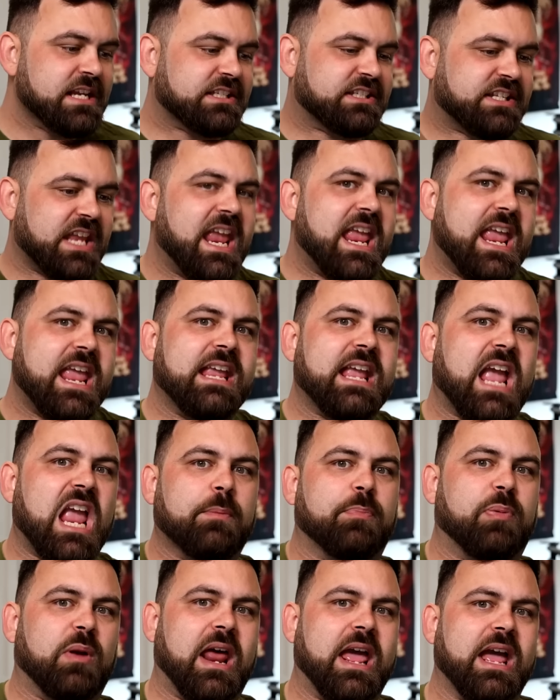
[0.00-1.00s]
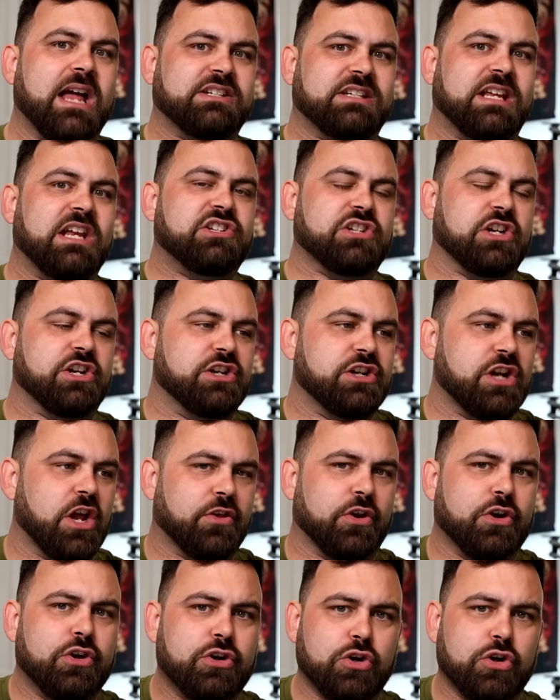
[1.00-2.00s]
Seeing a player teach
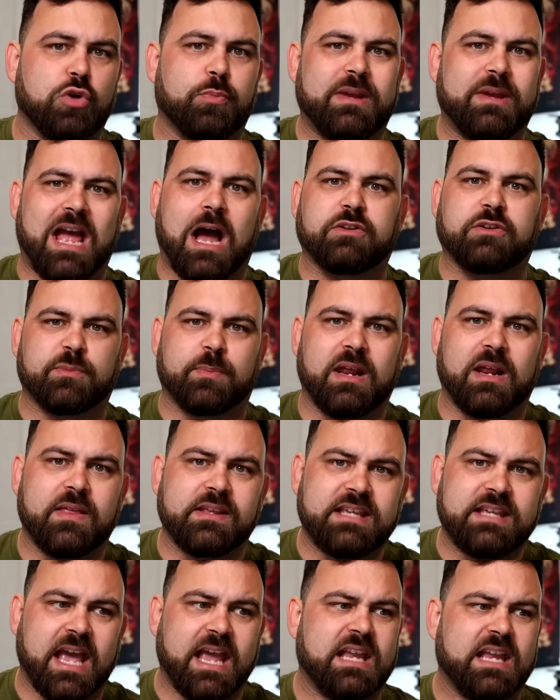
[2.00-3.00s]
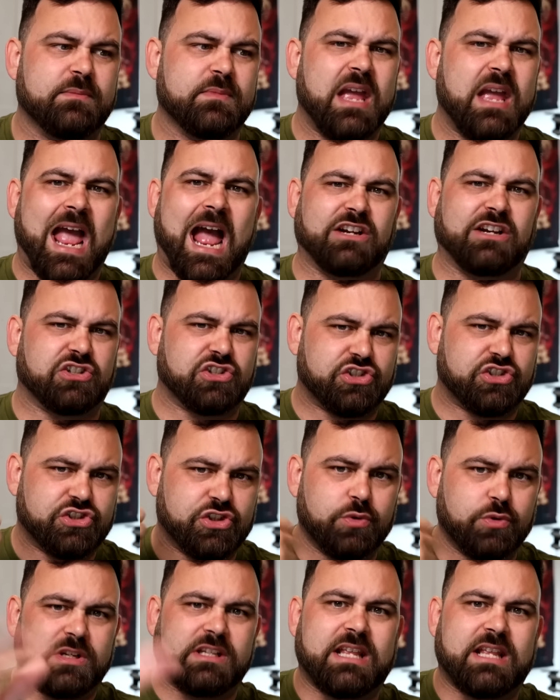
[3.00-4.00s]
another newbie how to play the game and just
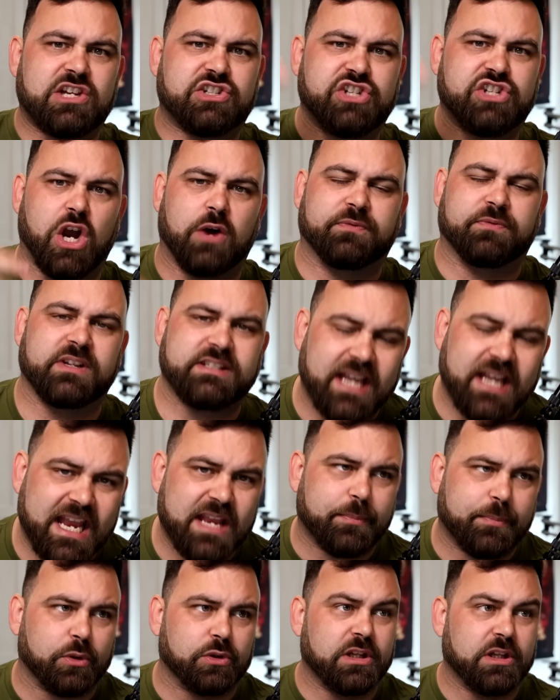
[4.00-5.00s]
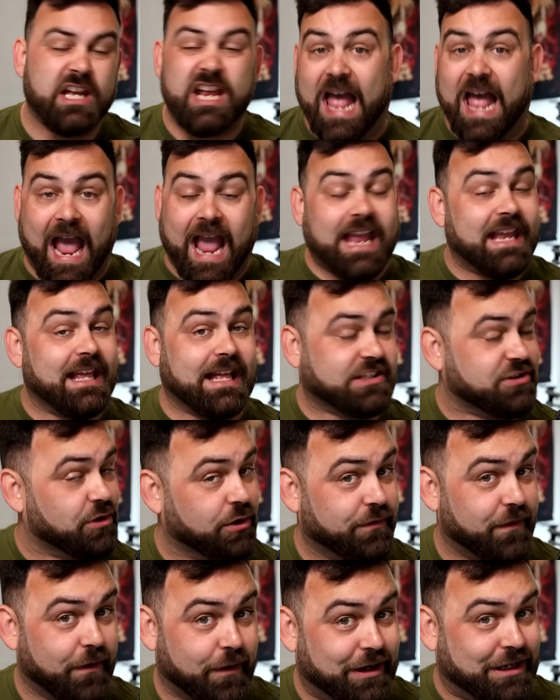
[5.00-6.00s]
shooting their shit off the table, A, that's
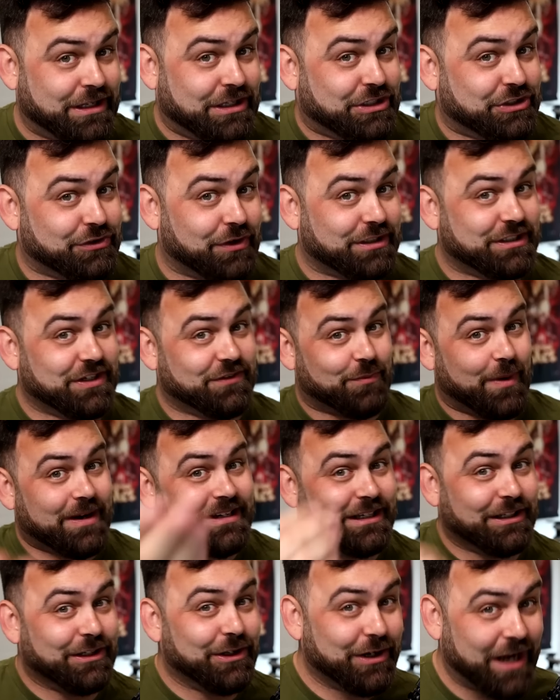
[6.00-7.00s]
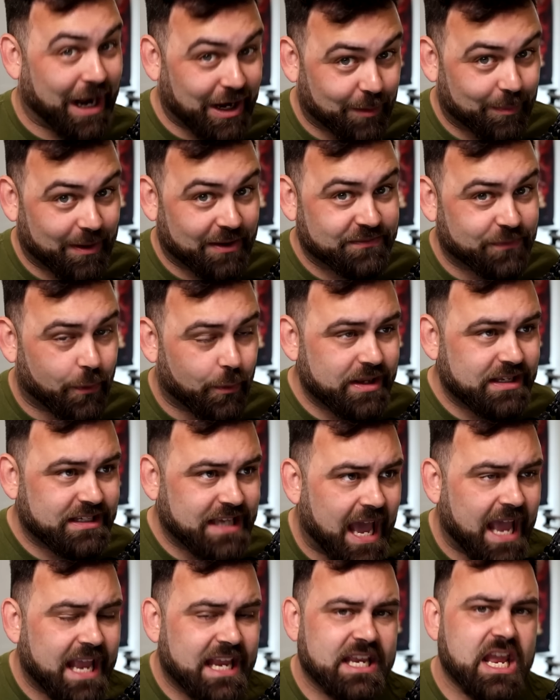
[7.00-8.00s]
not a very constructive way to learn how to play forty
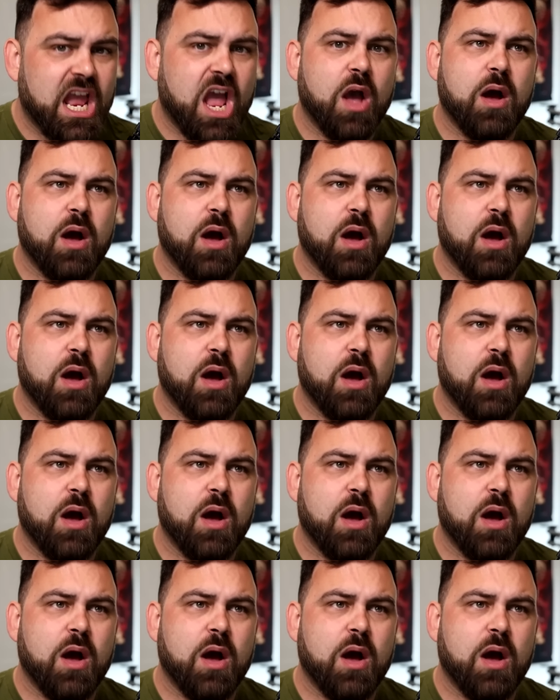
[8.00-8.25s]
K,